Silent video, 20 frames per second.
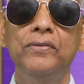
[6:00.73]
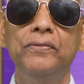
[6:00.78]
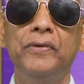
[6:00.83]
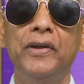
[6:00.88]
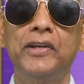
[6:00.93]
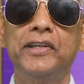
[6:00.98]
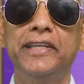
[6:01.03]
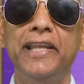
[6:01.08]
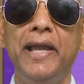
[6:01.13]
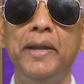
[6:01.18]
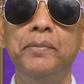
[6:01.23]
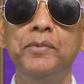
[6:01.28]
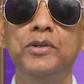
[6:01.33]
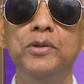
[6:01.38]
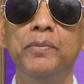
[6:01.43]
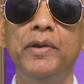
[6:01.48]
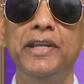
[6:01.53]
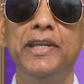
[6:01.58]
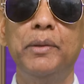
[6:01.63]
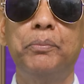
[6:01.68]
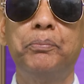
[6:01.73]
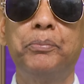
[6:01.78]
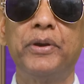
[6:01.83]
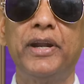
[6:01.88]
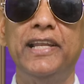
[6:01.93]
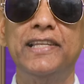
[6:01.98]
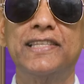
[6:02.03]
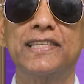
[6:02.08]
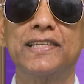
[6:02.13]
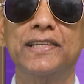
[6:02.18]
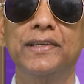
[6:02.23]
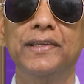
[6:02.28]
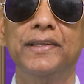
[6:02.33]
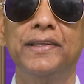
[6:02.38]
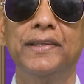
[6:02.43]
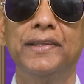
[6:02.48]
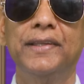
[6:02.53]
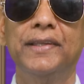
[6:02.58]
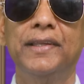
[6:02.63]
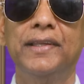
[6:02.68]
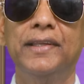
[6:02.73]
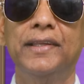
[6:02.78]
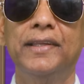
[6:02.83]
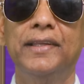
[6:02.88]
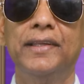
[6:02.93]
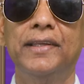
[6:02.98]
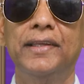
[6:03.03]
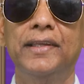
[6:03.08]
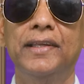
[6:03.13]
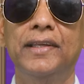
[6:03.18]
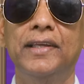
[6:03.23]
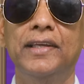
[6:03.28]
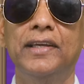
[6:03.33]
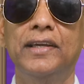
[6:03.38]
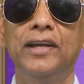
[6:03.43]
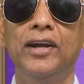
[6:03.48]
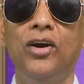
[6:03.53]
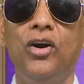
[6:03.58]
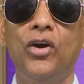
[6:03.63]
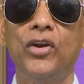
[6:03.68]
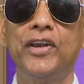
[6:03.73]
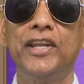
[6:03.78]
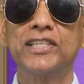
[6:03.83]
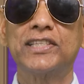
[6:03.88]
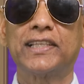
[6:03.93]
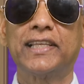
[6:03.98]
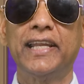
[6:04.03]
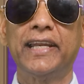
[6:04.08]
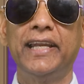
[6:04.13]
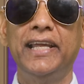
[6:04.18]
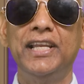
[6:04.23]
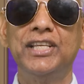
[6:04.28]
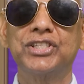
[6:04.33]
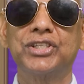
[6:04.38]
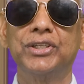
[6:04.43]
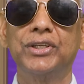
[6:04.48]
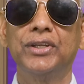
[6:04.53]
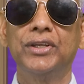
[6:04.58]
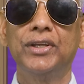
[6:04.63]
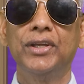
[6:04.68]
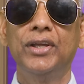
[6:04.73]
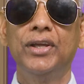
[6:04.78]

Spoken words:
for time to be depressed or discouraged.